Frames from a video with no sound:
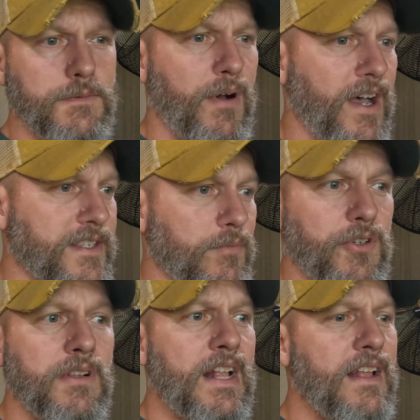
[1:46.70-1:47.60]
as
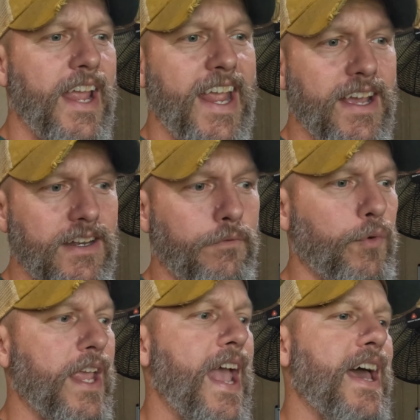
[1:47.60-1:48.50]
possible. And if
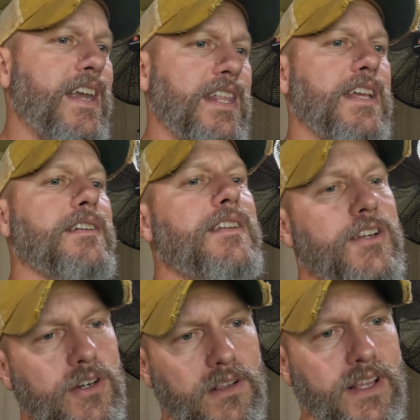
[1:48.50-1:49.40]
we add any
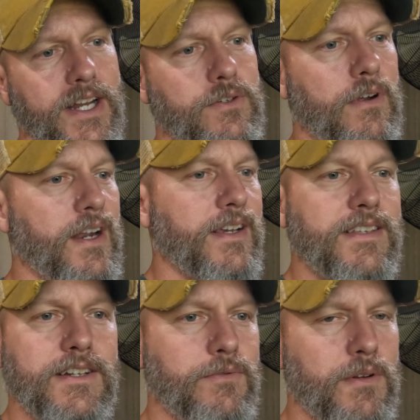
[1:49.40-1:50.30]
additional electronics,
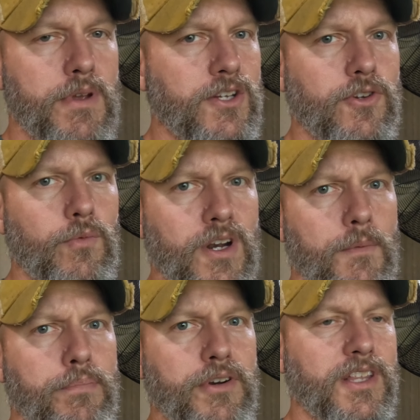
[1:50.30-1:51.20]
I just want to make sure we're
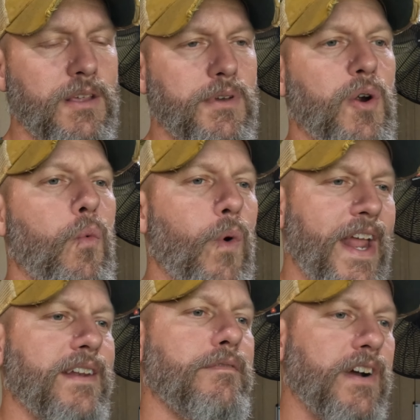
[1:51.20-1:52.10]
not putting them in a
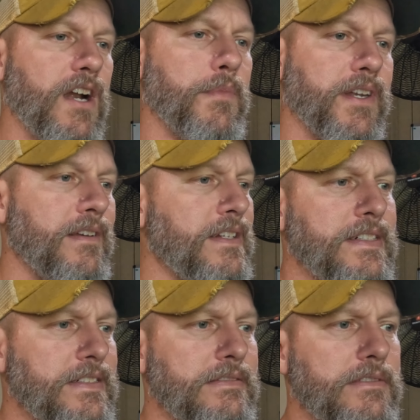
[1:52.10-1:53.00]
wet environment.
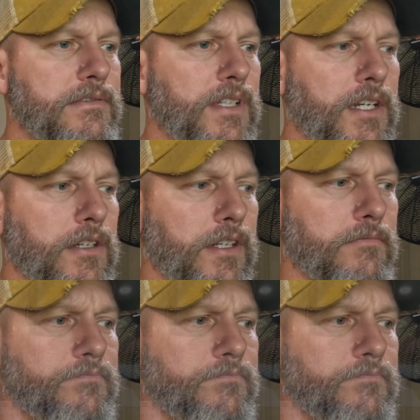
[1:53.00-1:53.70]
Not good.